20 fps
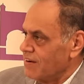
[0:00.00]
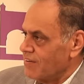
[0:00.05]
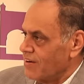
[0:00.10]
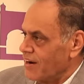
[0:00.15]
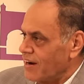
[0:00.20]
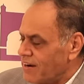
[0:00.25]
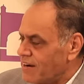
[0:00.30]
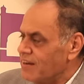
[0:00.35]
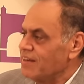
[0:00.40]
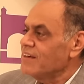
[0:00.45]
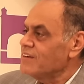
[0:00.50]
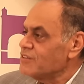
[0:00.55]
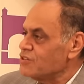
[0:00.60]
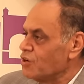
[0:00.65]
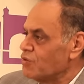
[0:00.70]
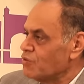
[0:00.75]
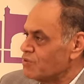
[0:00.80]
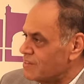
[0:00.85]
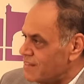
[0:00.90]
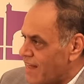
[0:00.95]
Right?
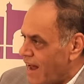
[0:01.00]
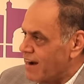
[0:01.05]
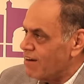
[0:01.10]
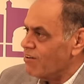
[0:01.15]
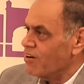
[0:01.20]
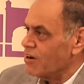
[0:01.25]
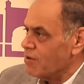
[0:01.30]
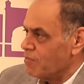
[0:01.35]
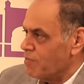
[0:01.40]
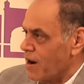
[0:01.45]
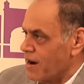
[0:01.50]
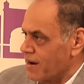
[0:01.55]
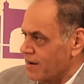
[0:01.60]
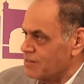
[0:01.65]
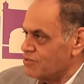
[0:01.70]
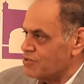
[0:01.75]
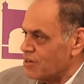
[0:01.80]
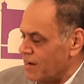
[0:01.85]
So it was that great a bargain.